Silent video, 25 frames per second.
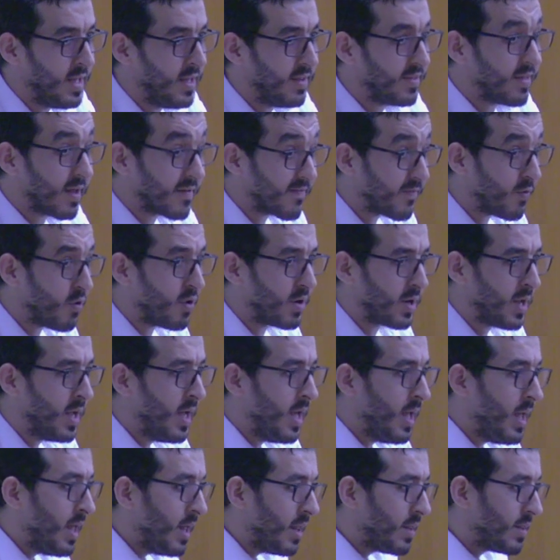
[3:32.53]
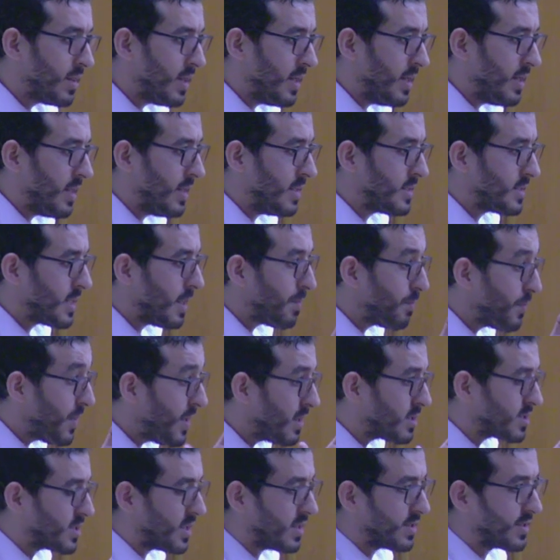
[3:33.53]
Therefore, it
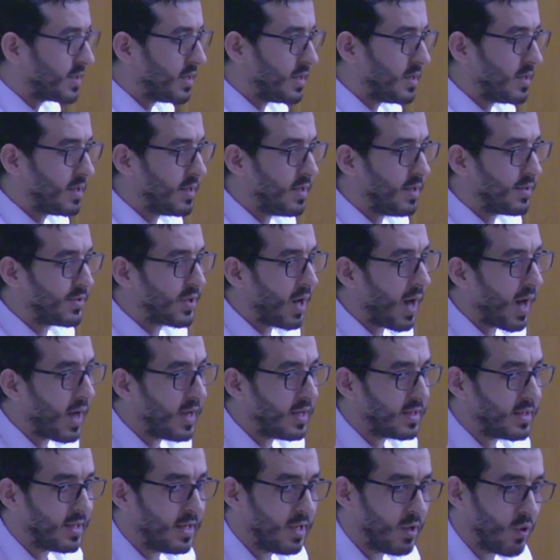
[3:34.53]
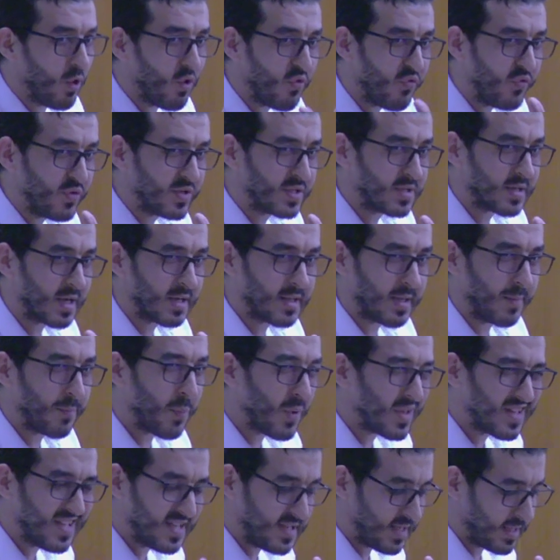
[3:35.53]
appears the idea of a startup.
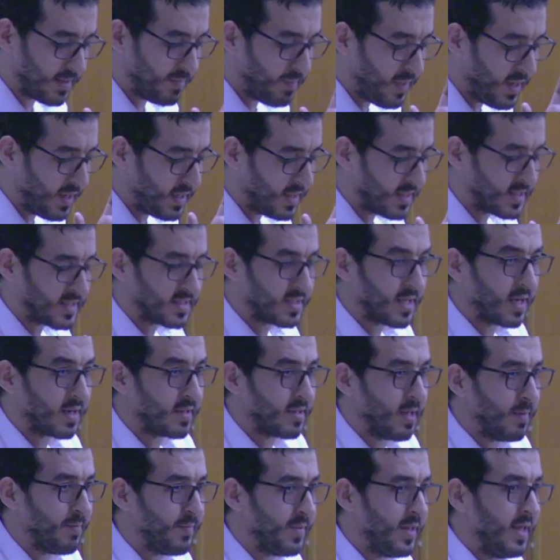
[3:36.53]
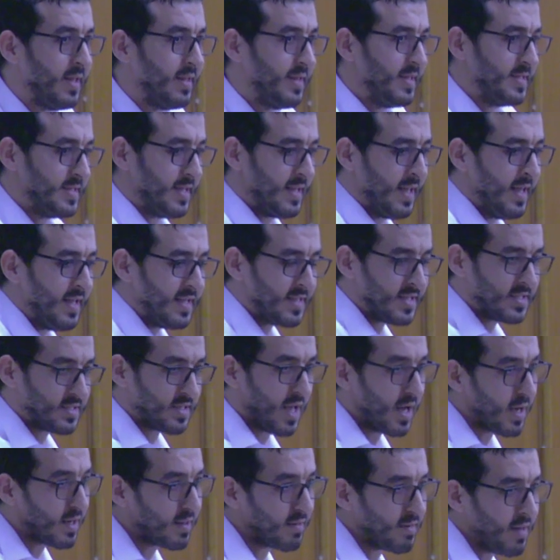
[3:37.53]
What does it mean, startup?
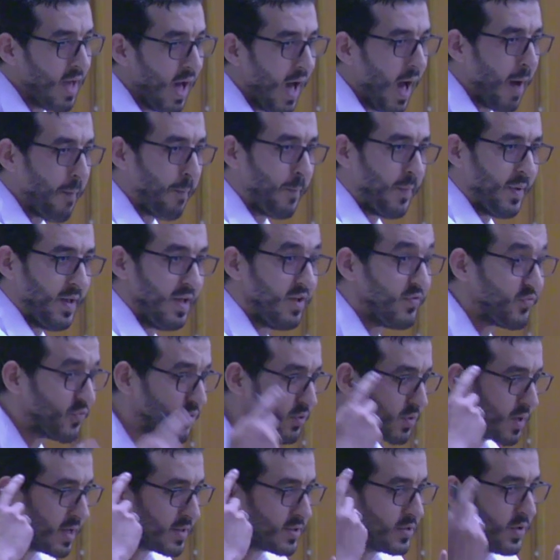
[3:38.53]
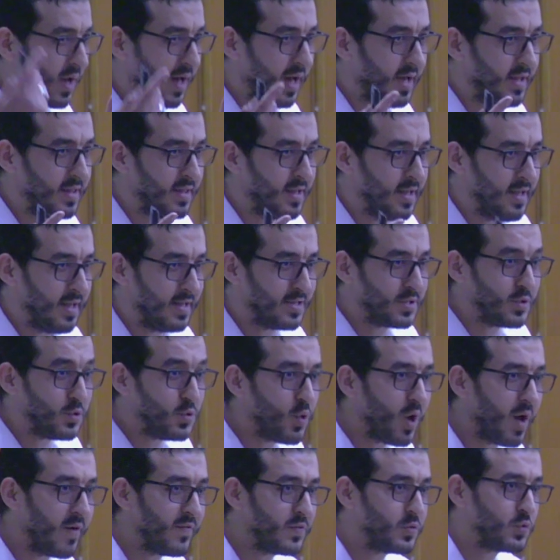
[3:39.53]
Startup. If you get the idea,
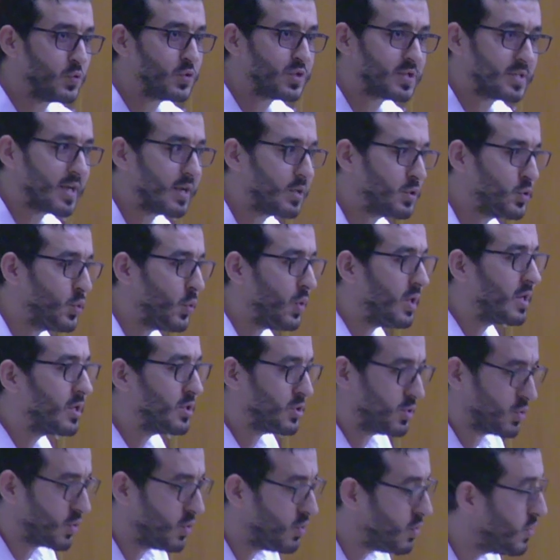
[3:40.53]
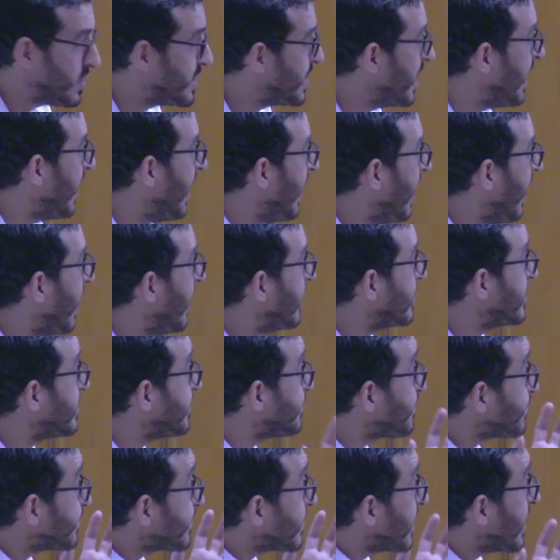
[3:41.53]
you have to start to execute it.